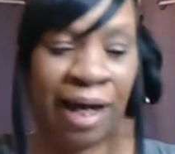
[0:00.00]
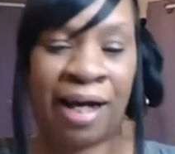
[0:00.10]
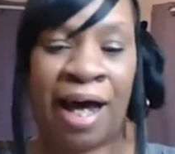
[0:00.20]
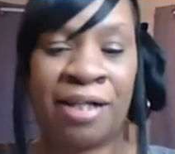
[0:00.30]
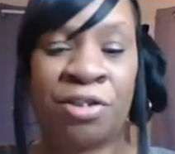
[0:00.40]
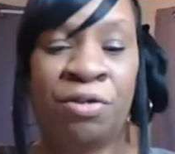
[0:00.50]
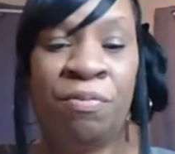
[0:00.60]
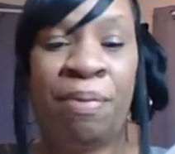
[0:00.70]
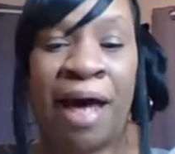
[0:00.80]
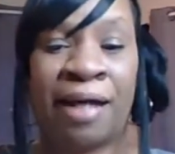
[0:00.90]
I got two
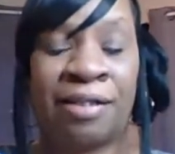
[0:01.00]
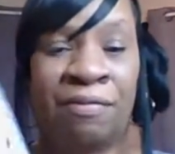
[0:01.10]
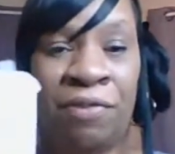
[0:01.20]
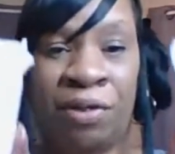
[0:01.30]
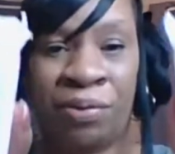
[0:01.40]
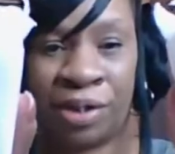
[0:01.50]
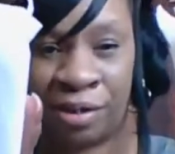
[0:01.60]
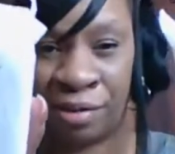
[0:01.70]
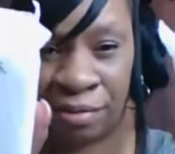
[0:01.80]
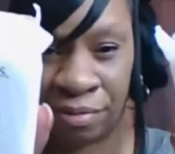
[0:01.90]
packs of those.
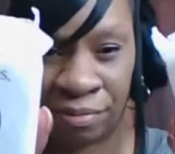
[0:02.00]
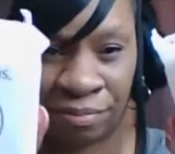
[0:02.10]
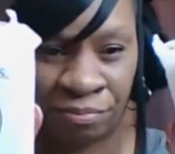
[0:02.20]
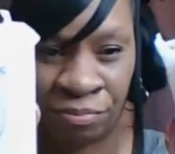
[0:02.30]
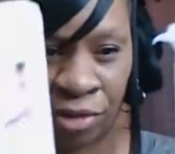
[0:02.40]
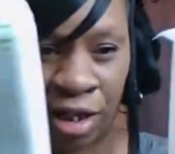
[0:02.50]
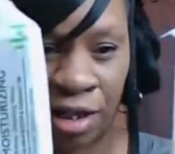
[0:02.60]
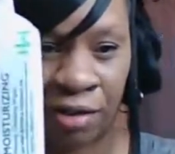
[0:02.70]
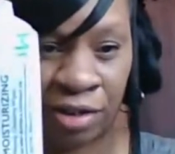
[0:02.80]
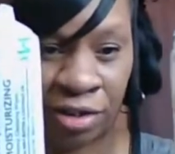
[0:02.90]
And
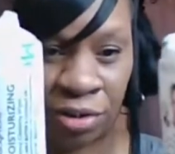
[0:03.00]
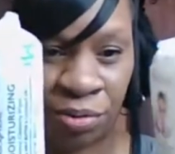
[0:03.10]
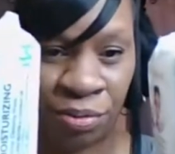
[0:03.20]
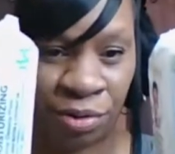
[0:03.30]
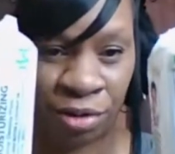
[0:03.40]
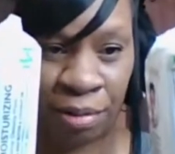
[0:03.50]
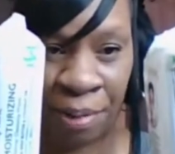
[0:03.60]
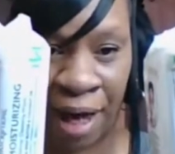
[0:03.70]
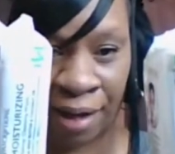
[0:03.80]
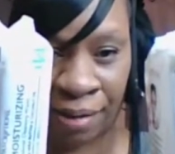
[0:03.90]
there is two to a
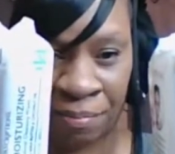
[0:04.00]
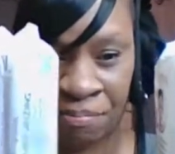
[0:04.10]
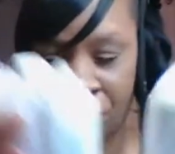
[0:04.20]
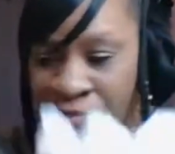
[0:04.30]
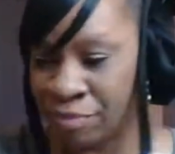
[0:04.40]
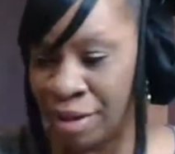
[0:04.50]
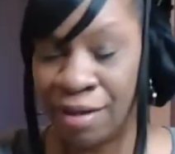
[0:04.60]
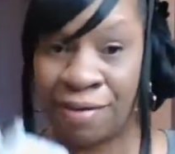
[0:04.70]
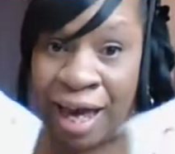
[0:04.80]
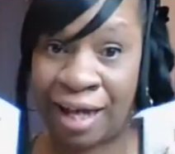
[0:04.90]
pack.
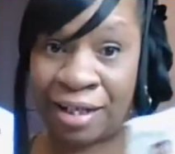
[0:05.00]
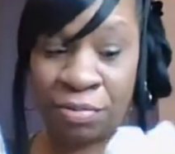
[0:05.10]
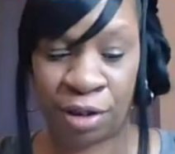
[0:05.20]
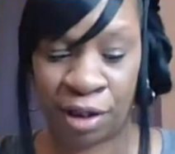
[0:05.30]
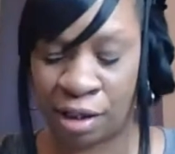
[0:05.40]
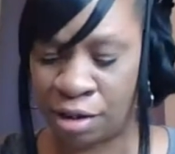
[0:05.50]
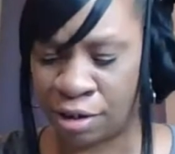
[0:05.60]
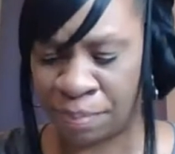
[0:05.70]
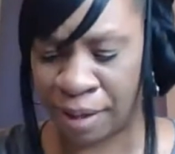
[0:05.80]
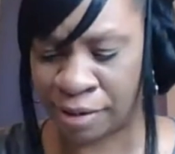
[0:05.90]
That is really good,
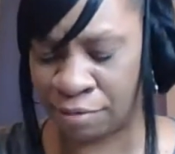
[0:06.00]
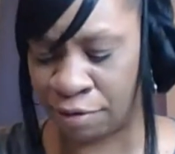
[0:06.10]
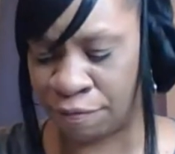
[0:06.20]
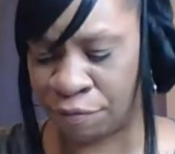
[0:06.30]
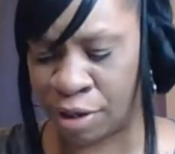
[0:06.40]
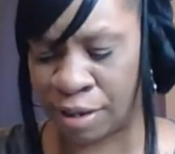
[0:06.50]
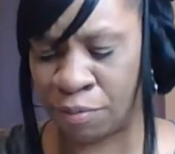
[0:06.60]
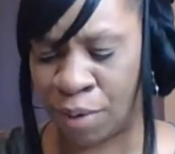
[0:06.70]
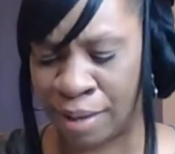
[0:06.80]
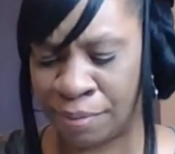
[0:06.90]
especially with 40
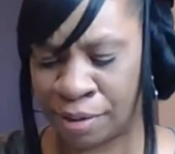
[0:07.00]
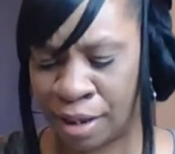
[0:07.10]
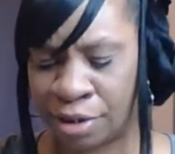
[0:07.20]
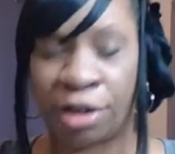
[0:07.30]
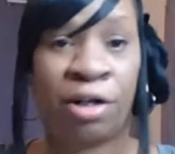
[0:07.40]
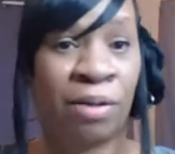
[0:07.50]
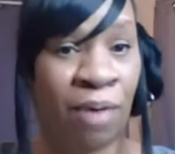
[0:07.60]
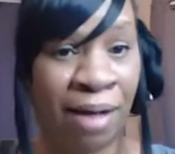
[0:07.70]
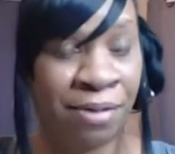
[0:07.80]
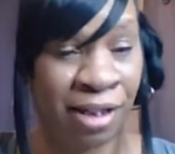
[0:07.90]
wipes, uh, 30
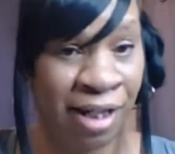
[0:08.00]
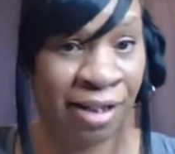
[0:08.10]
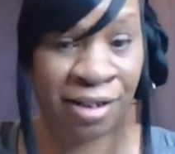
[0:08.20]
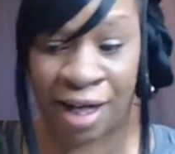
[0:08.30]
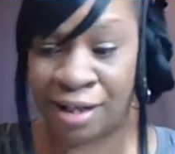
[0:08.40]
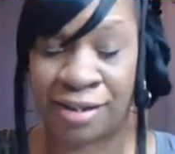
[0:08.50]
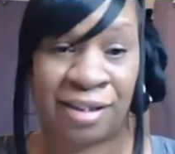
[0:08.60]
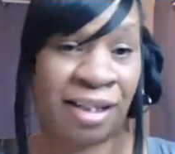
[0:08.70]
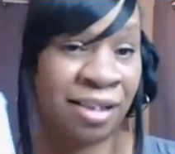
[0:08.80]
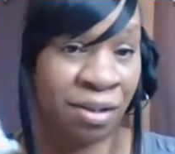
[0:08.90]
wipes in each. That is
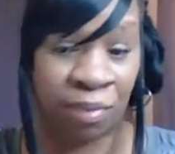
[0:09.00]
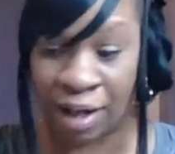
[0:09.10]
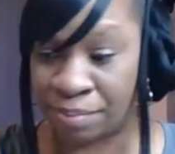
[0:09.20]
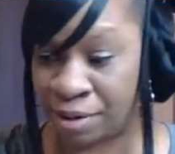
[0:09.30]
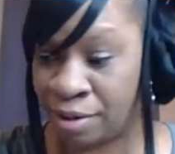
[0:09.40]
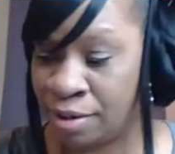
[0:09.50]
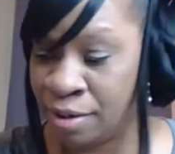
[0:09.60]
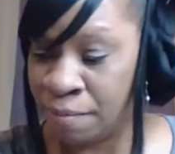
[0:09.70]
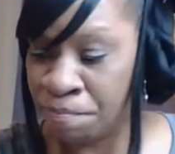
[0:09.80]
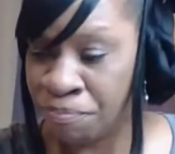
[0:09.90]
60 wipes.
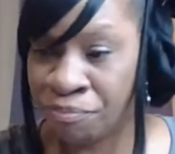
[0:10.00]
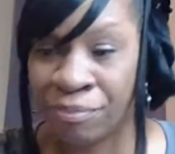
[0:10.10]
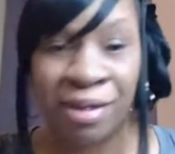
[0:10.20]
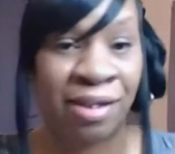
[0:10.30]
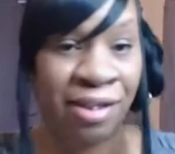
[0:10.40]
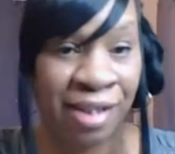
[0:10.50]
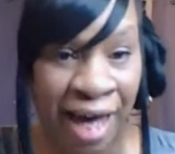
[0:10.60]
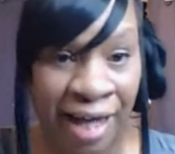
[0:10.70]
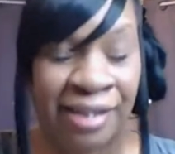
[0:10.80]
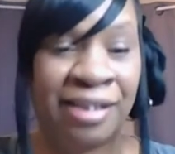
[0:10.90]

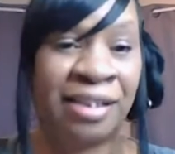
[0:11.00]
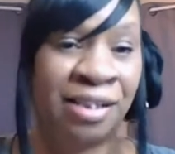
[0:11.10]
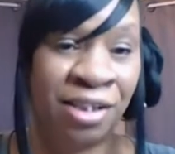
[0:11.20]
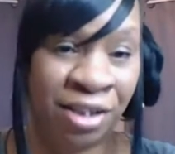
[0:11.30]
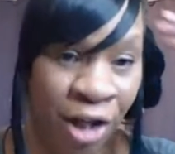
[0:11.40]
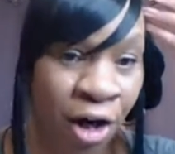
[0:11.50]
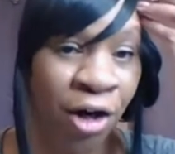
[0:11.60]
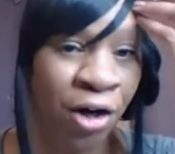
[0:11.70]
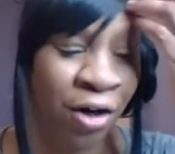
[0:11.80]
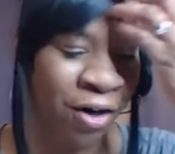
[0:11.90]
Yes,
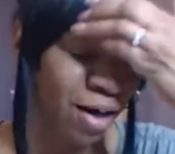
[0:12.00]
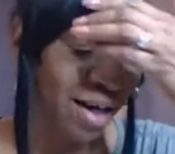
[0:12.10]
sir.